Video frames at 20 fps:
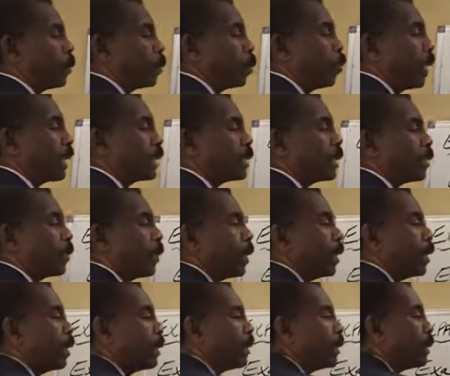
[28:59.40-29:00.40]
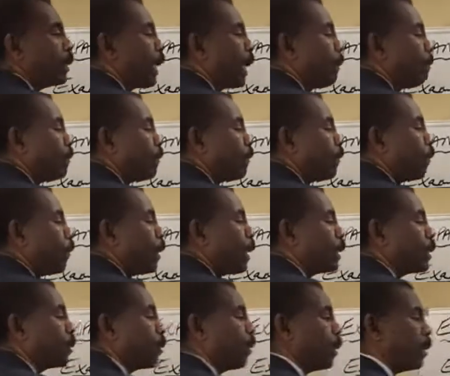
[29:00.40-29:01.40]
2x squared times
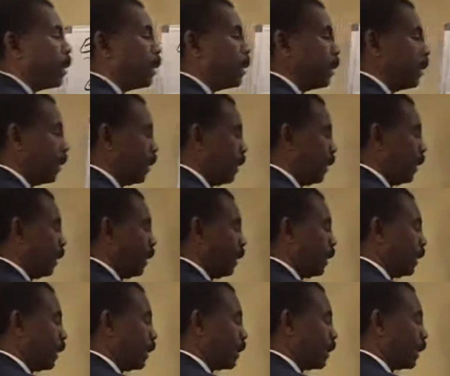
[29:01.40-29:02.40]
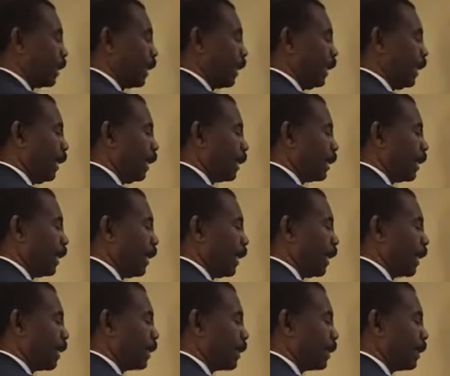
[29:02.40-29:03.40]
4x squared is
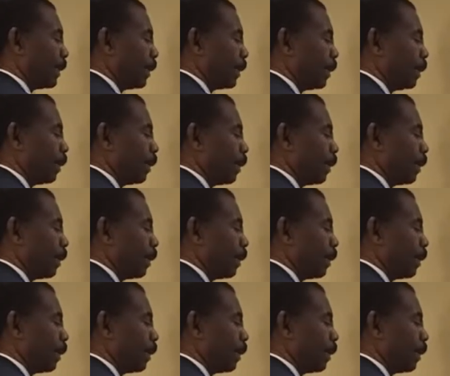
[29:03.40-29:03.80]
8x